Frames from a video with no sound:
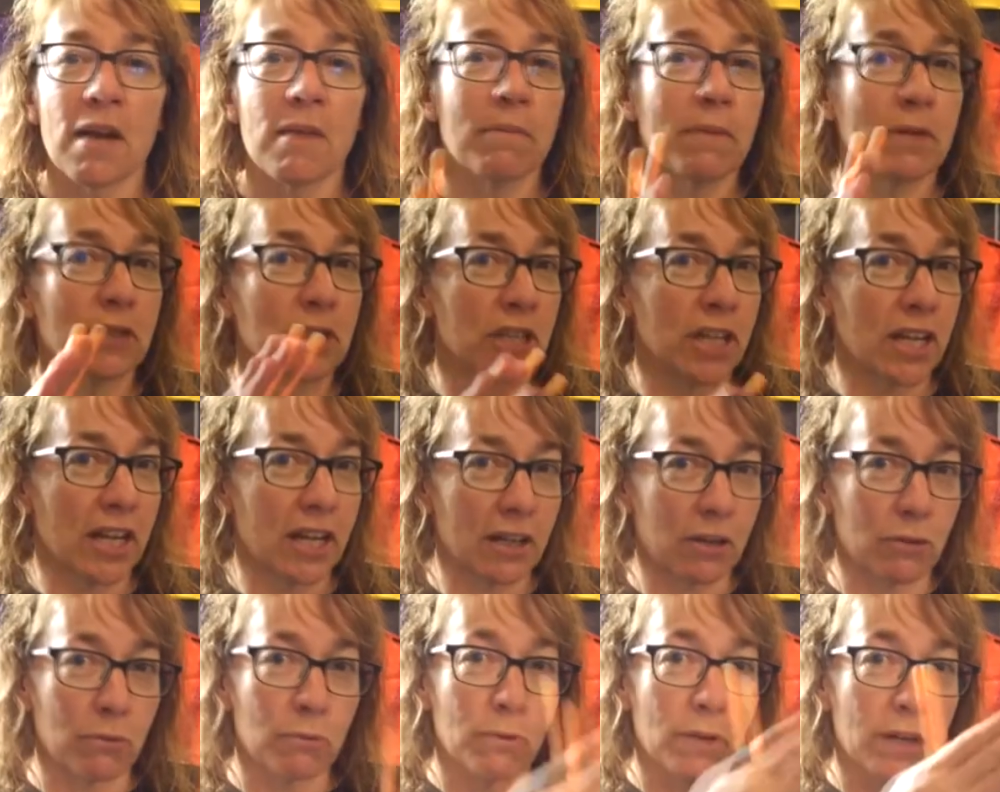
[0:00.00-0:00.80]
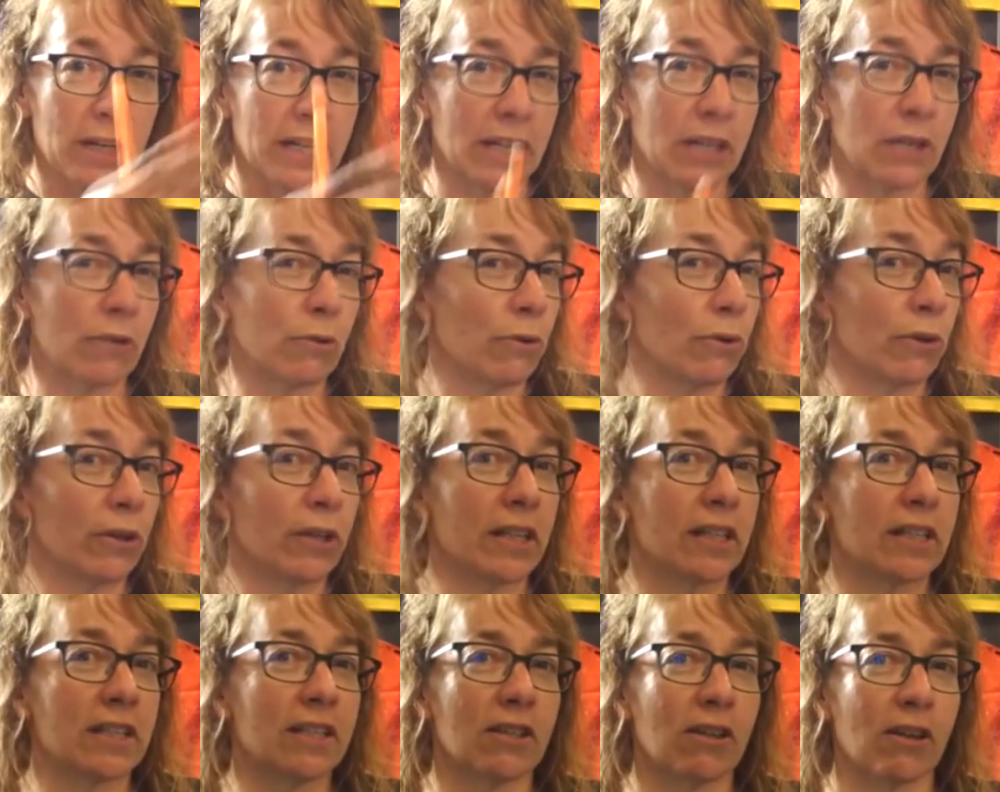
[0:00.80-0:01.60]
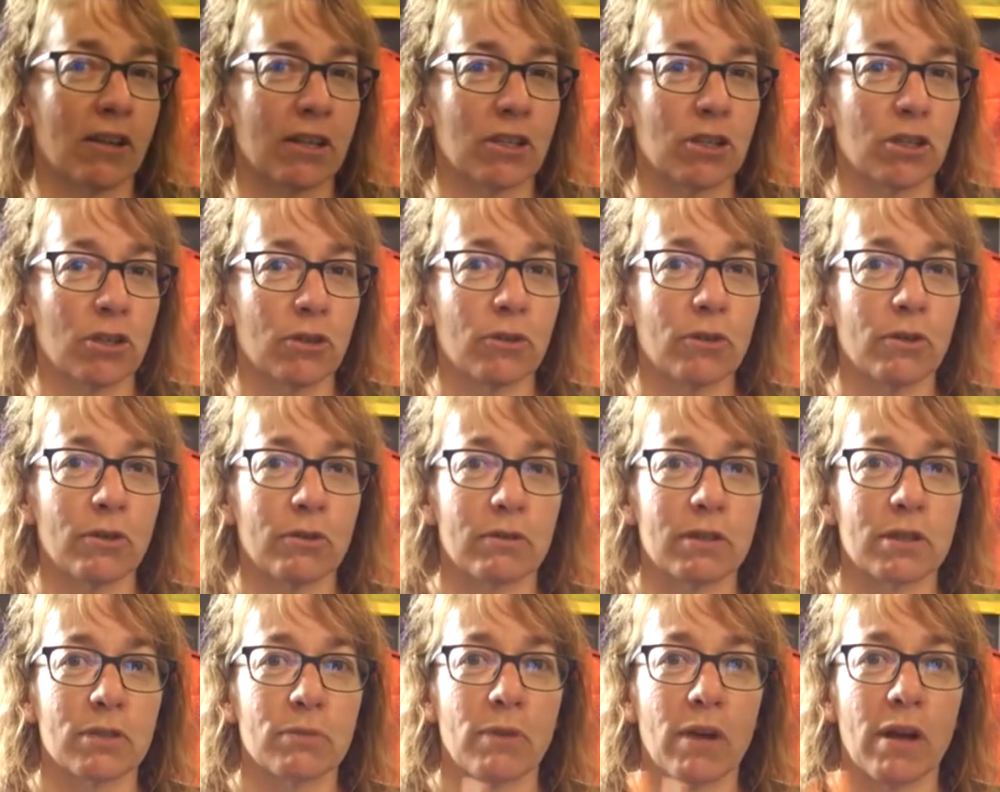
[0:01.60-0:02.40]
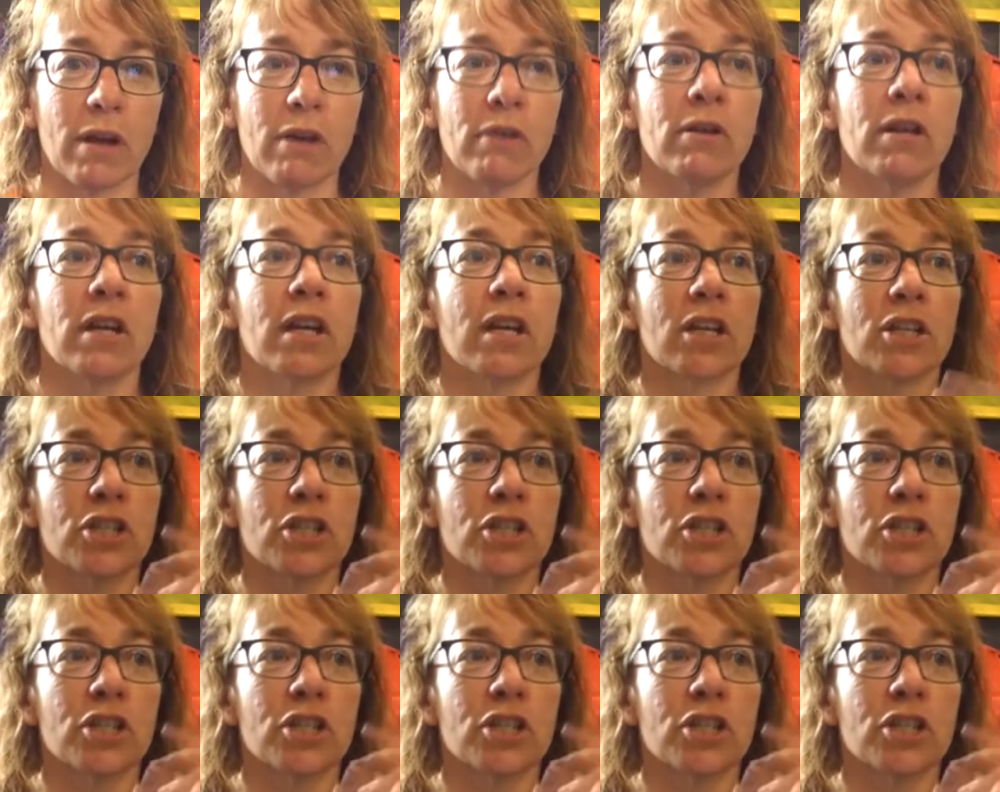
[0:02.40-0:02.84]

but she had a really quirky side to her as well.